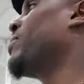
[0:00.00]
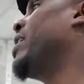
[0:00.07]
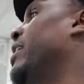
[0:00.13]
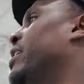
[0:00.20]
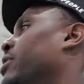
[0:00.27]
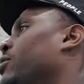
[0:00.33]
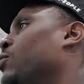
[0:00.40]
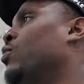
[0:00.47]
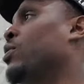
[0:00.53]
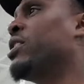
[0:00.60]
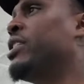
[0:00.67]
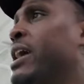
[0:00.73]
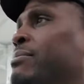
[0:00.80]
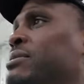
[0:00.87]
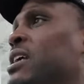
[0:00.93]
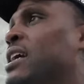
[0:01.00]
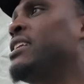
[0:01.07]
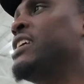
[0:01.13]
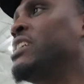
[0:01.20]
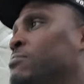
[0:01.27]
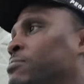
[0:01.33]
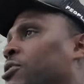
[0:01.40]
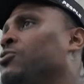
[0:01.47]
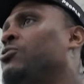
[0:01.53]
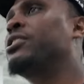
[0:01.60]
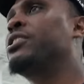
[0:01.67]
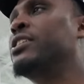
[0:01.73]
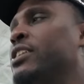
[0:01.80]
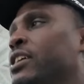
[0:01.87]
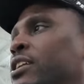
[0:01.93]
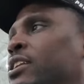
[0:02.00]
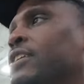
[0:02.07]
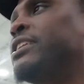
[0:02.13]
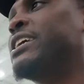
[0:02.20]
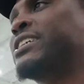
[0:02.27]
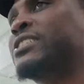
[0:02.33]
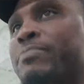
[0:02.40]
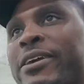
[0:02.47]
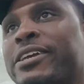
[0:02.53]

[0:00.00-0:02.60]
Yeah, with the Amazon DSP, you get the desk